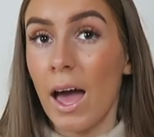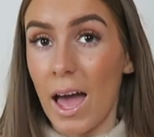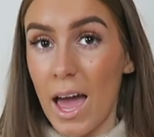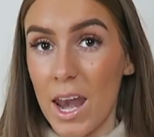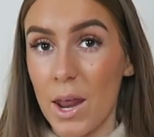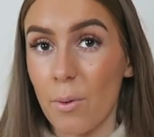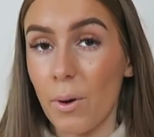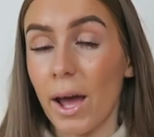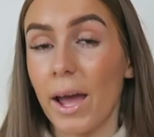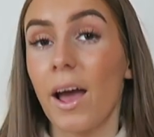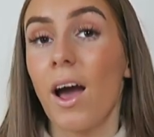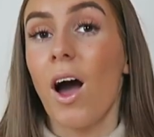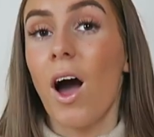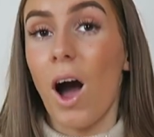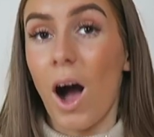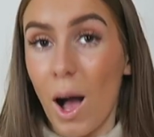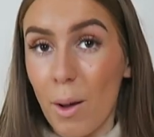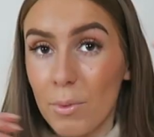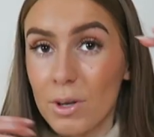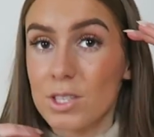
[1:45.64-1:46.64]
Anyway,
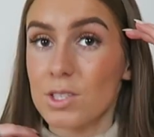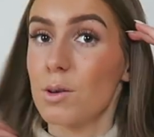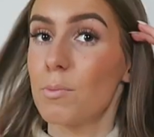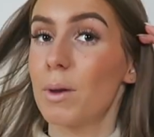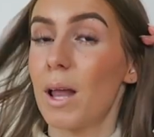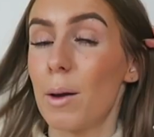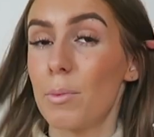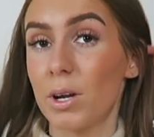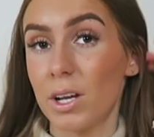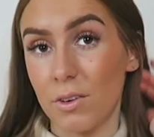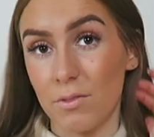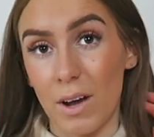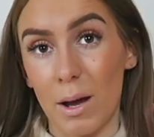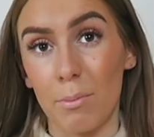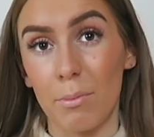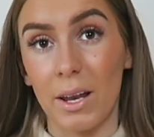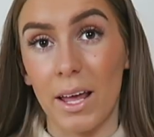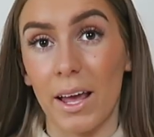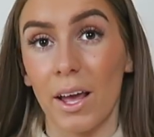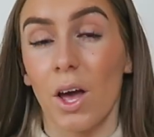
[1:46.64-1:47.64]
I'm gonna stop blabbering and
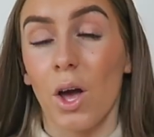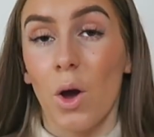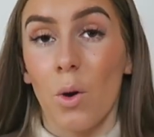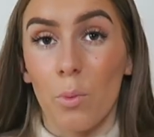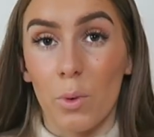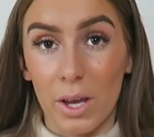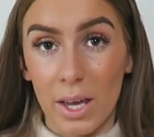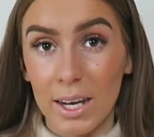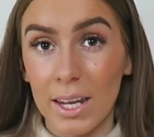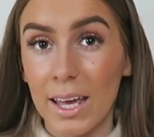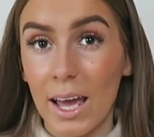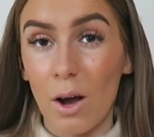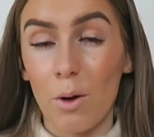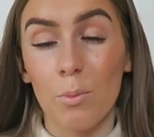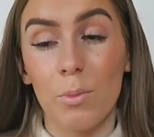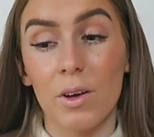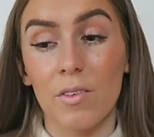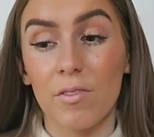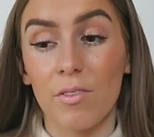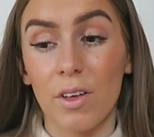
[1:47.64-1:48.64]
rambling. We're gonna get
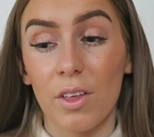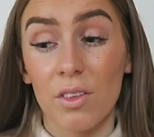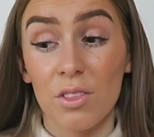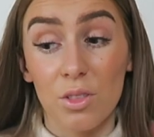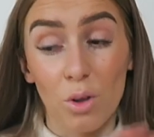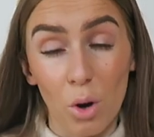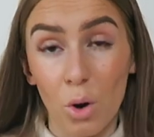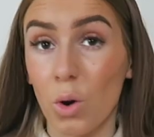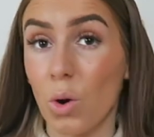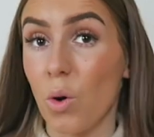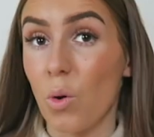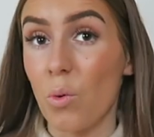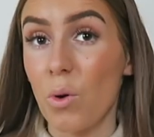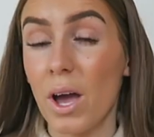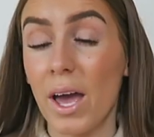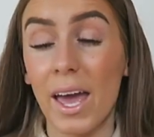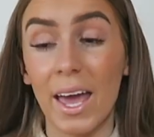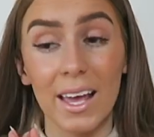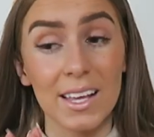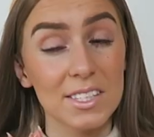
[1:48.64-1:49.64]
on with the haul.